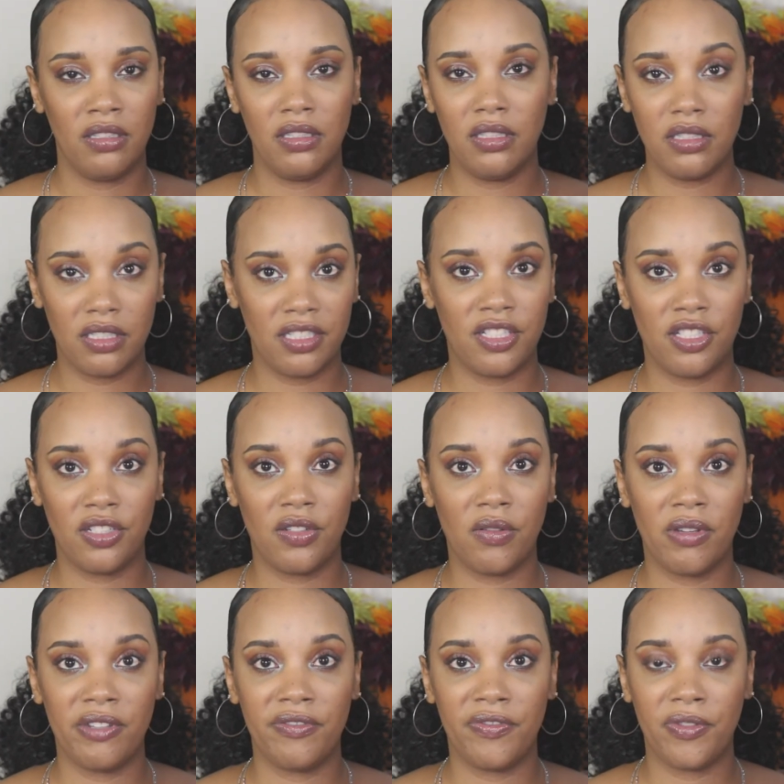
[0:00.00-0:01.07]
looks you're
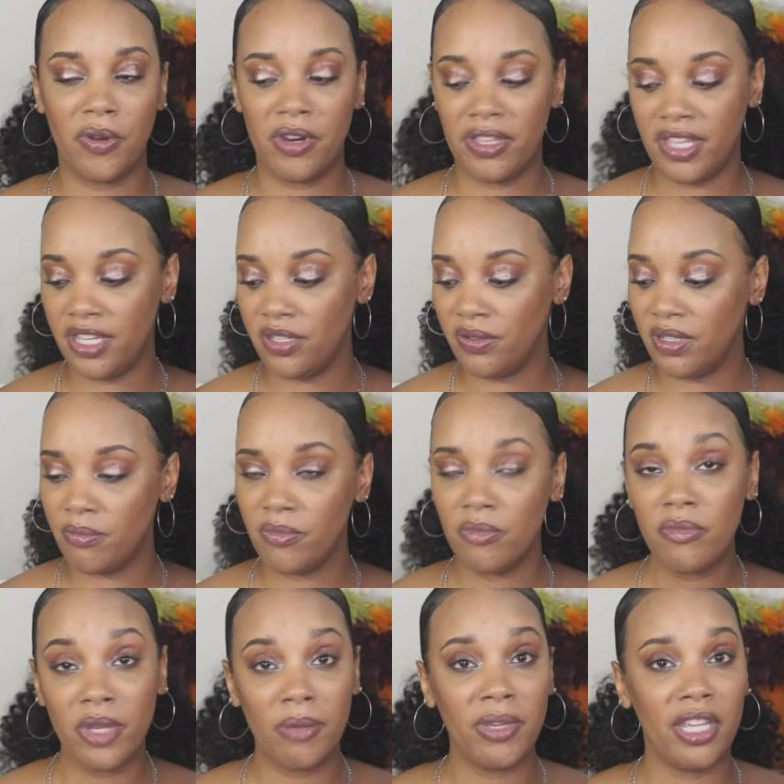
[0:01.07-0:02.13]
going for that you can
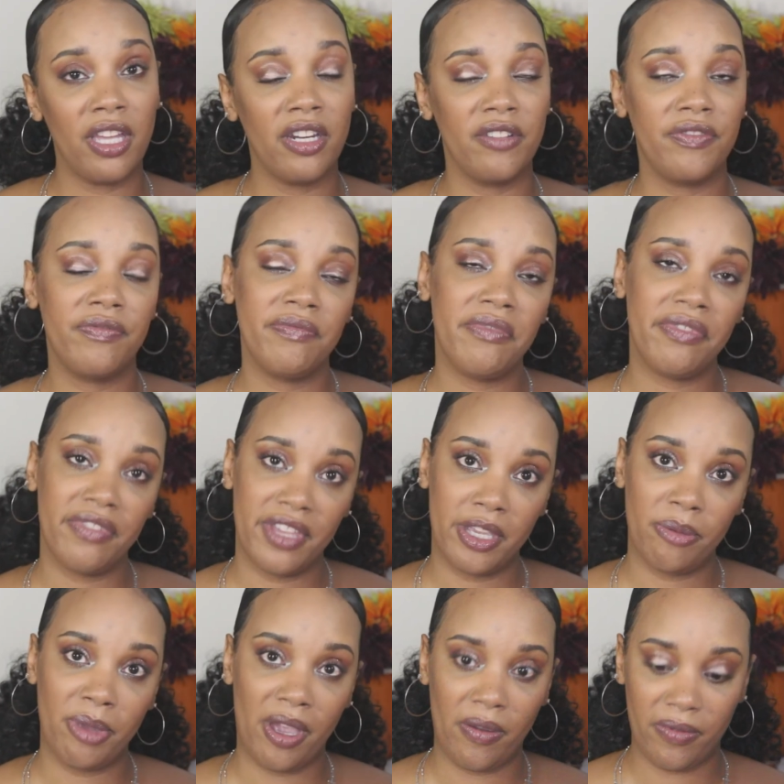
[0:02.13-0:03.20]
maybe kind of think
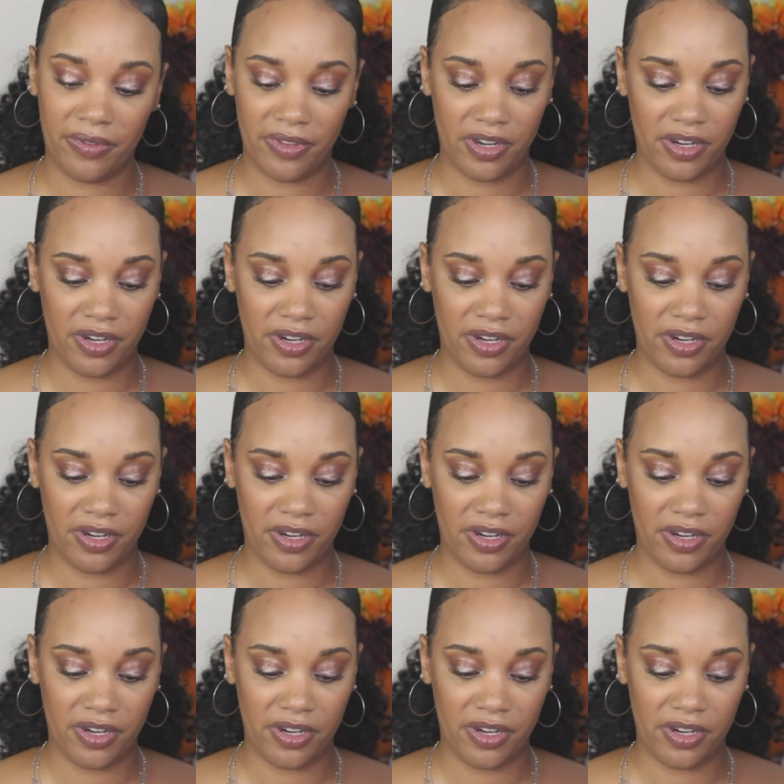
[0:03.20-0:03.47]
about with